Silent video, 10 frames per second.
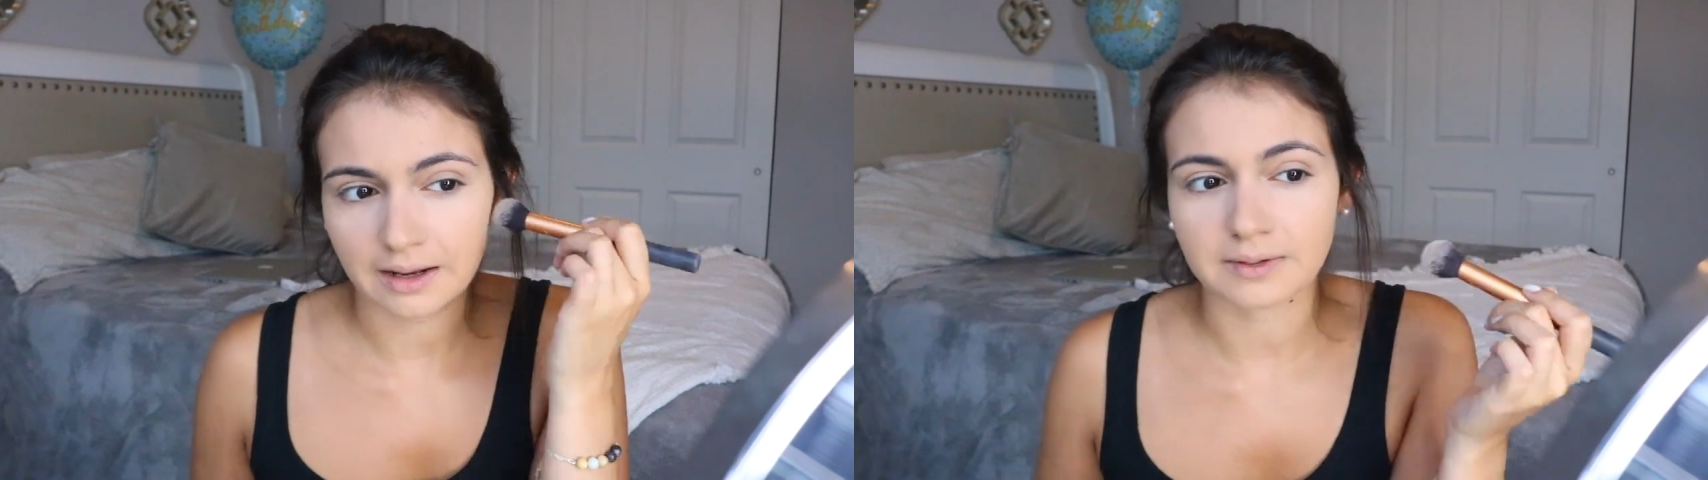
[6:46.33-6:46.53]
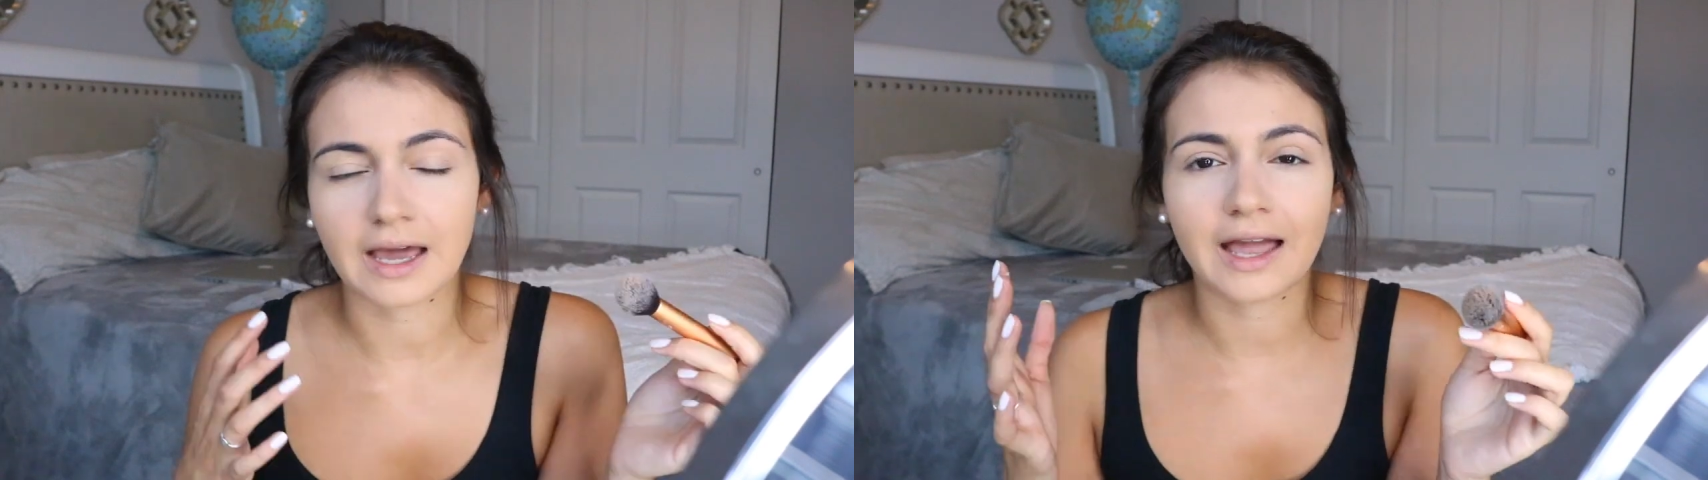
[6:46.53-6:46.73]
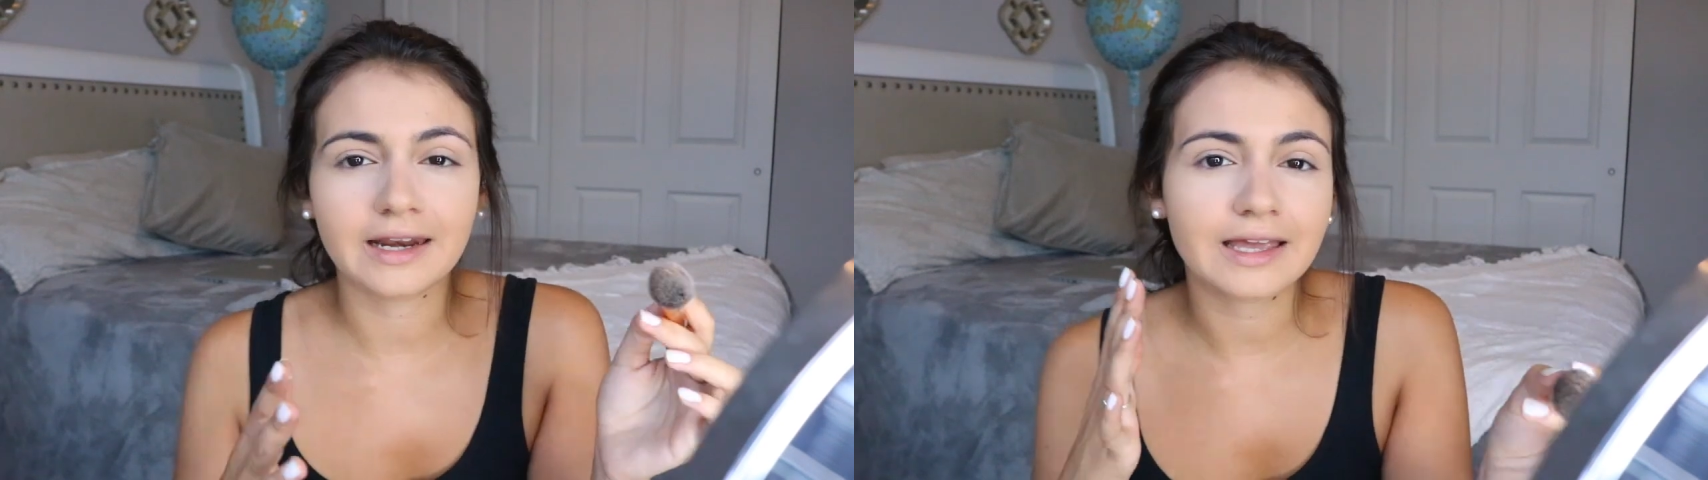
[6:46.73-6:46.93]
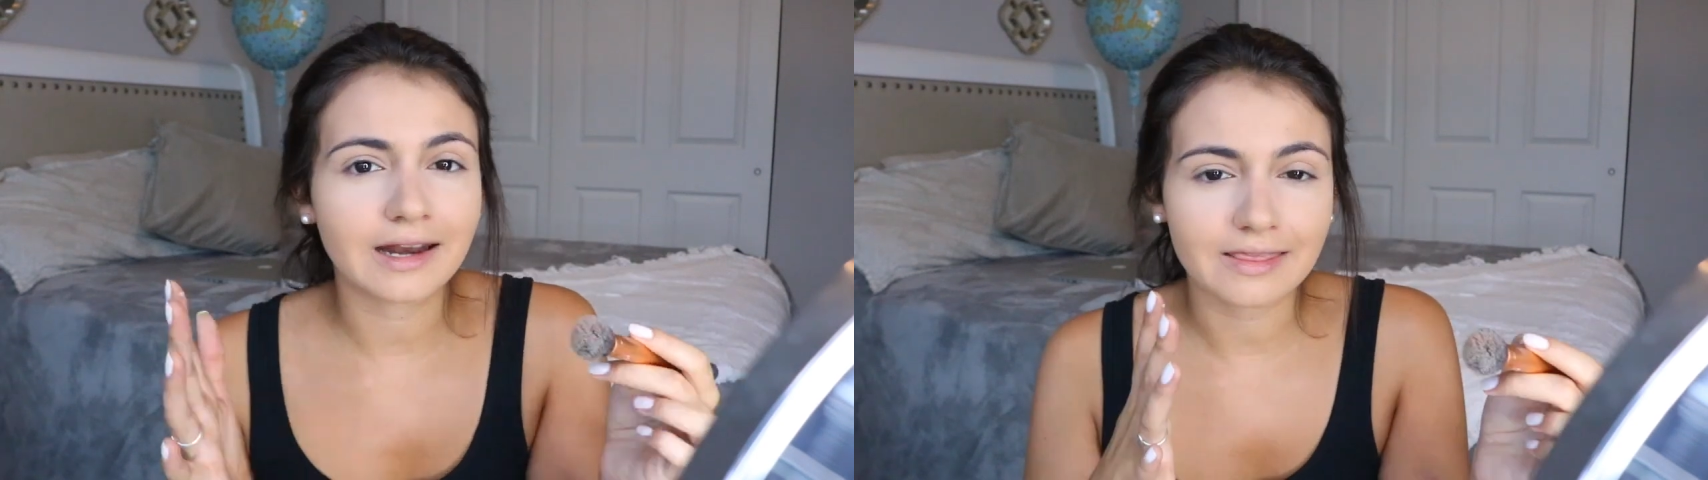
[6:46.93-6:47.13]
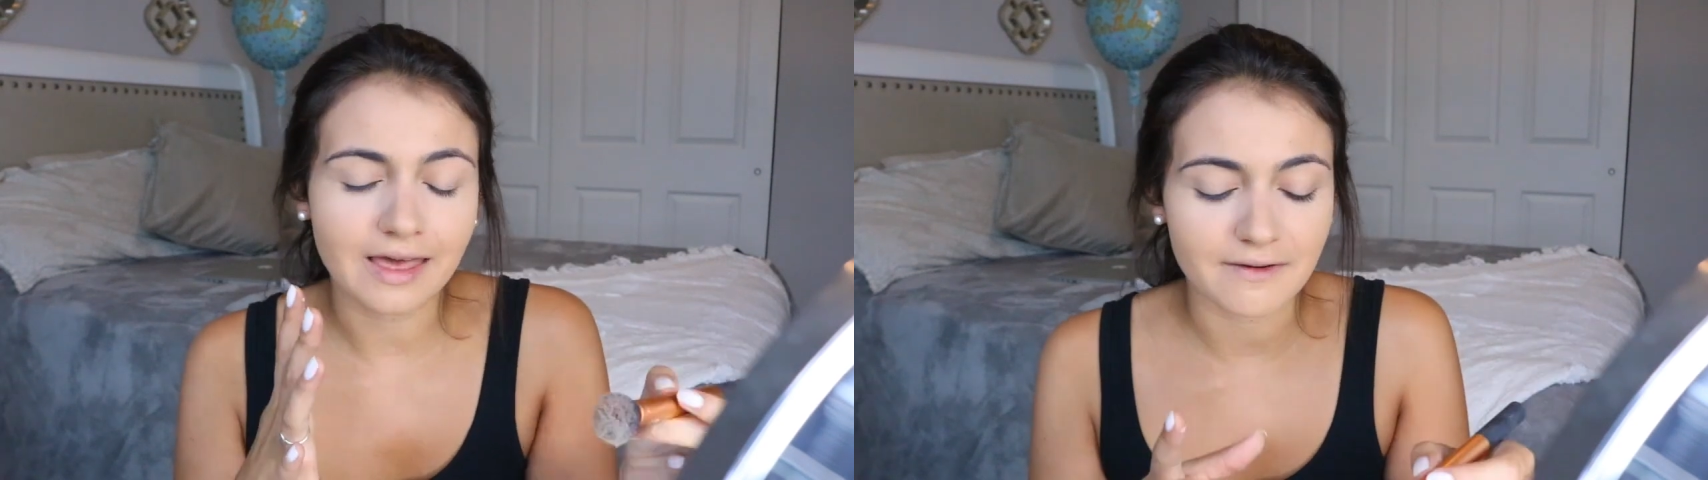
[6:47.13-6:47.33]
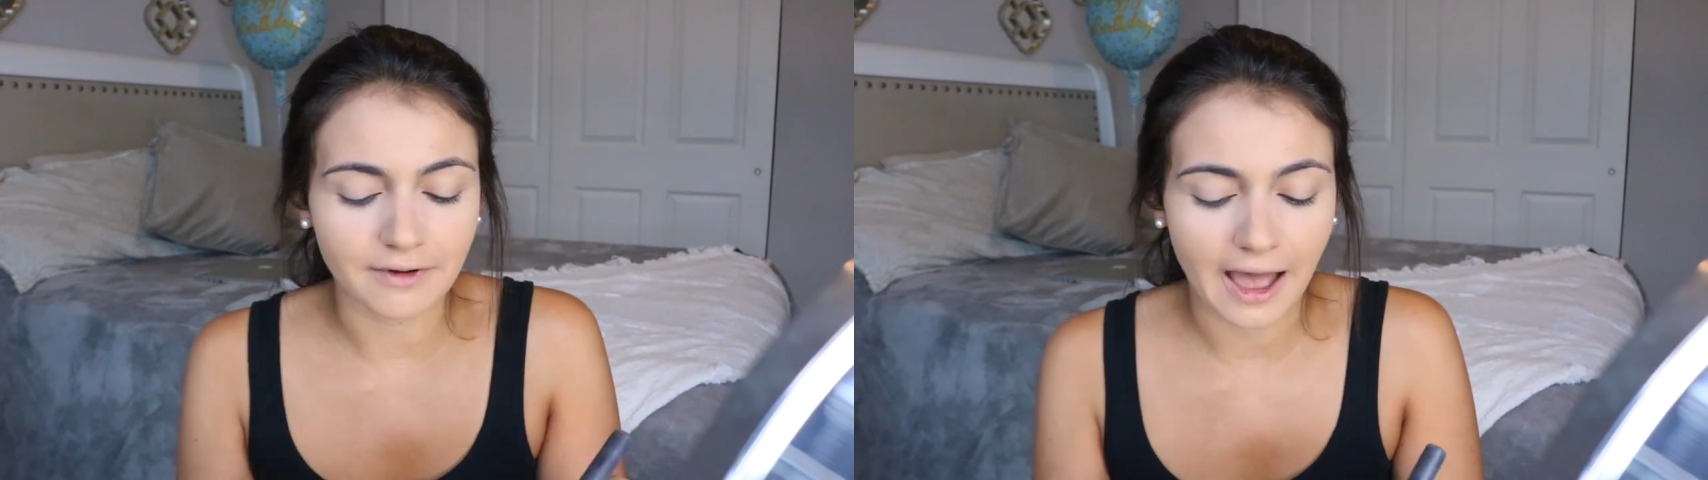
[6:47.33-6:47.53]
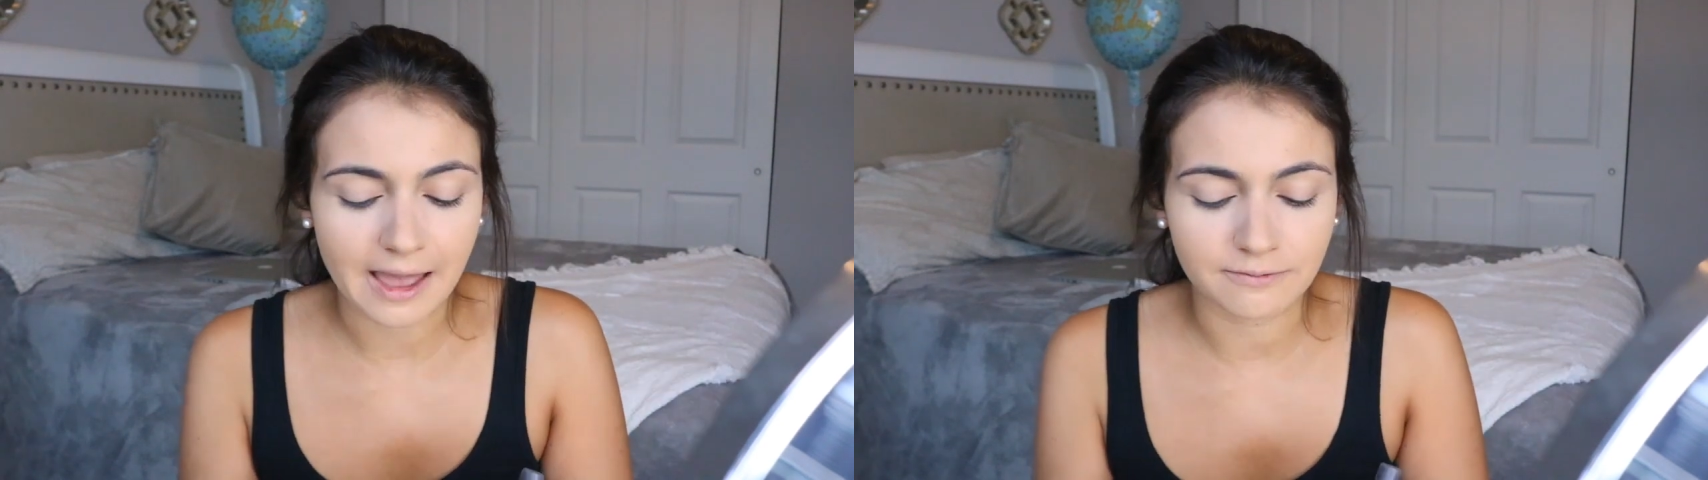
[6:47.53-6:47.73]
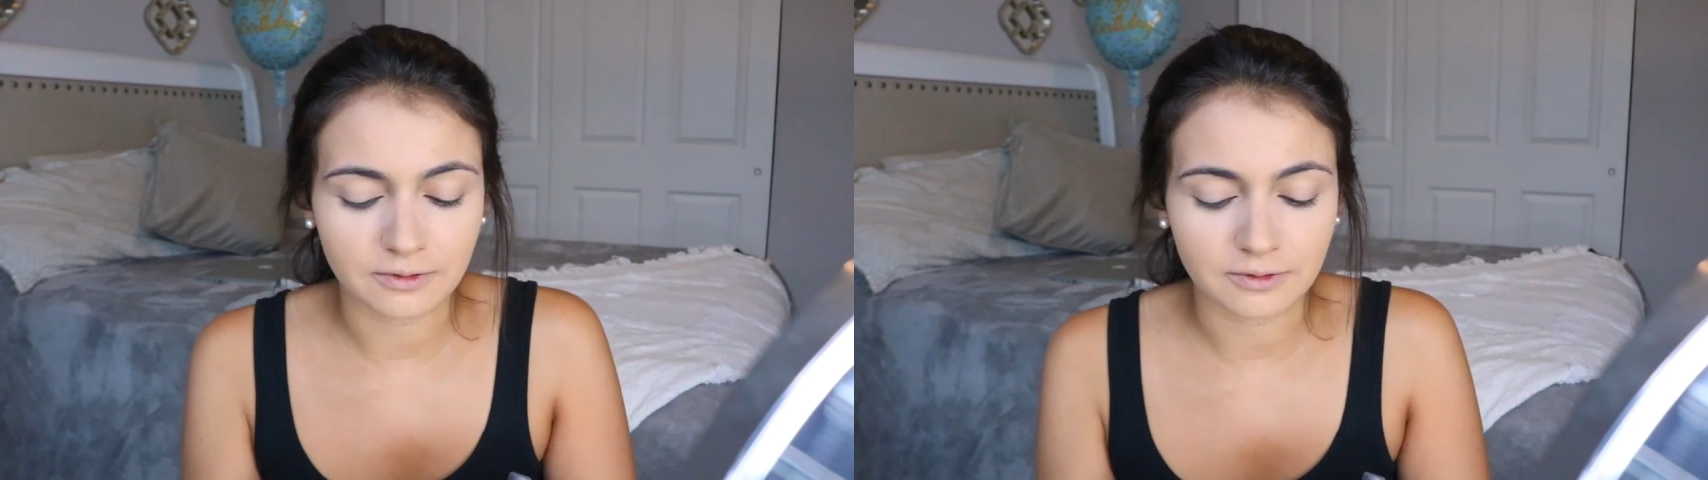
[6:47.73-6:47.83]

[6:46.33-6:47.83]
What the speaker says: and I'm kind of getting that vibe